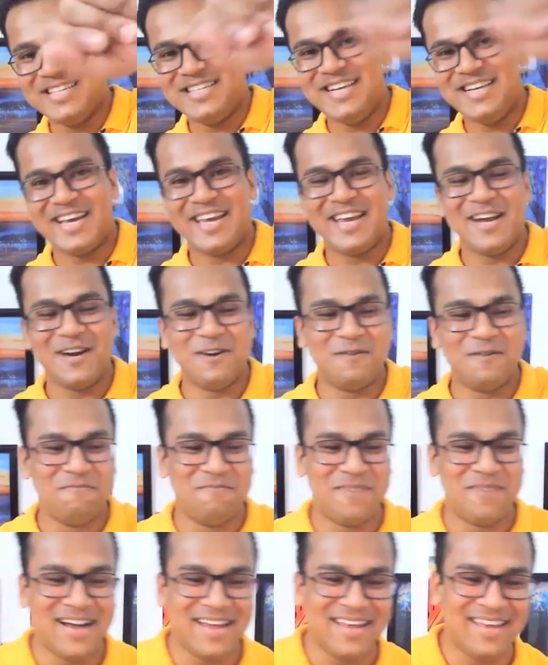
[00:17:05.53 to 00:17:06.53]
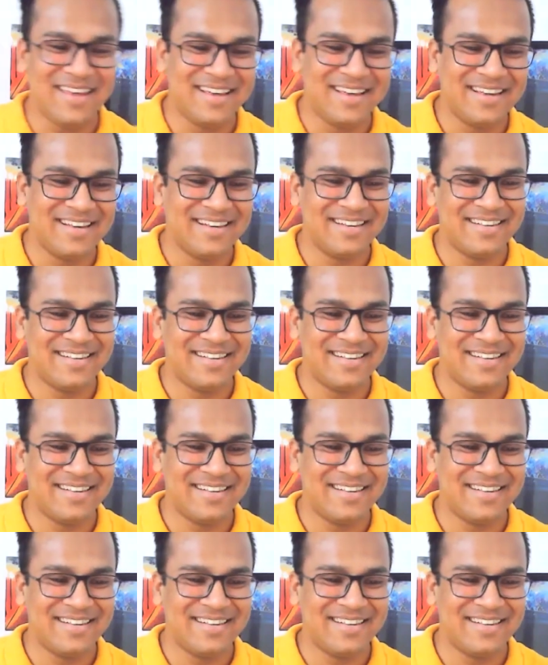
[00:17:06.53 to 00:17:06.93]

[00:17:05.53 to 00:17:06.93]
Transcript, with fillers: Take care. Bye.